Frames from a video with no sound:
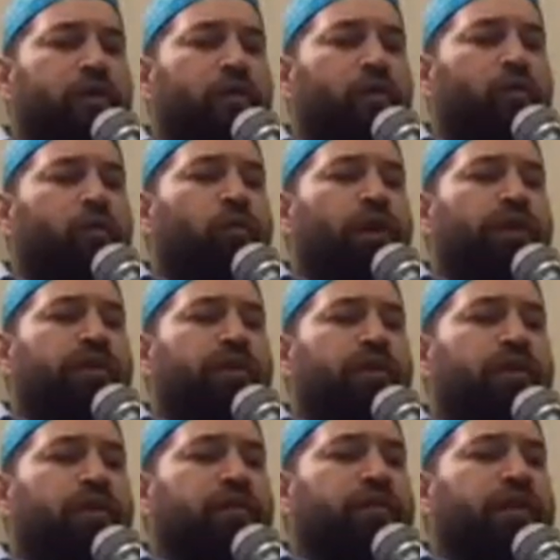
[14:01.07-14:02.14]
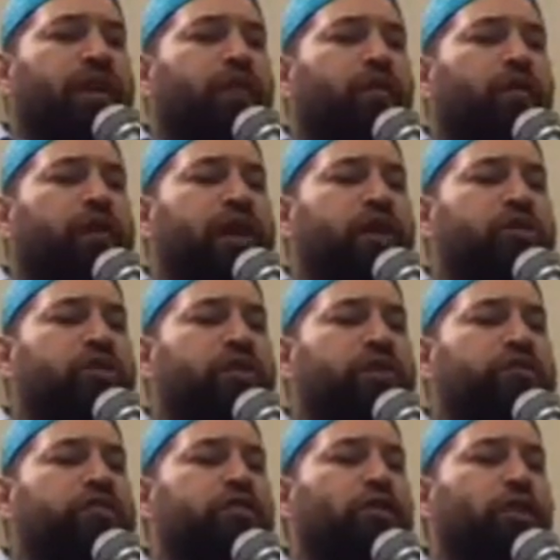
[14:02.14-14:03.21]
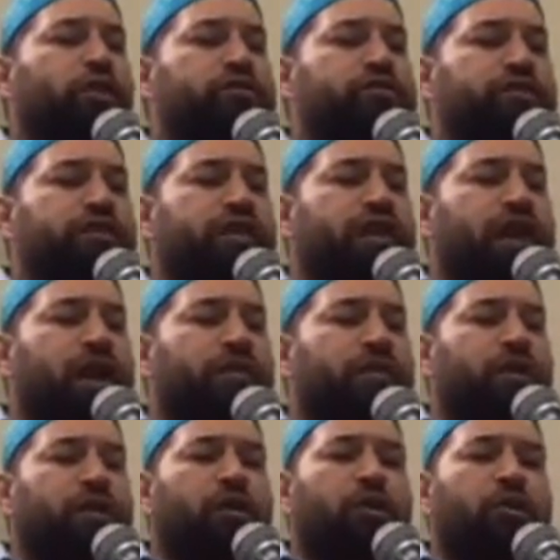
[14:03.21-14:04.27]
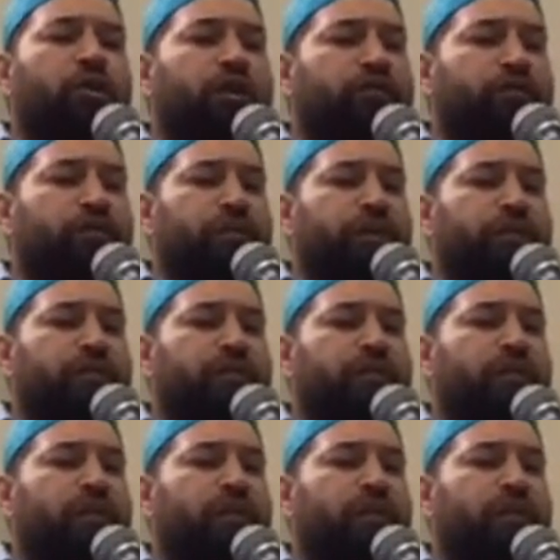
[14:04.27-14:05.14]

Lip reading: Whether their location is close to the Kaaba or away from it, the